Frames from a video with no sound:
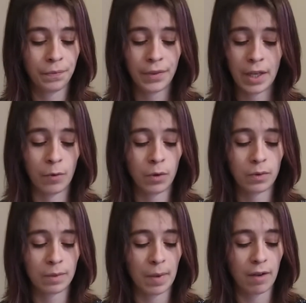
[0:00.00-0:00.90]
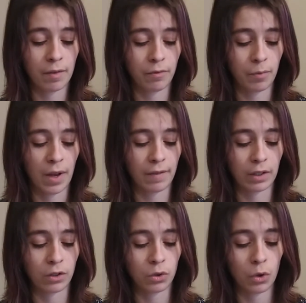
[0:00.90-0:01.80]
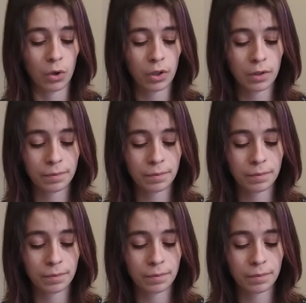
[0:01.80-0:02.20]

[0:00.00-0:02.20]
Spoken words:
It won't spare him from having to talk.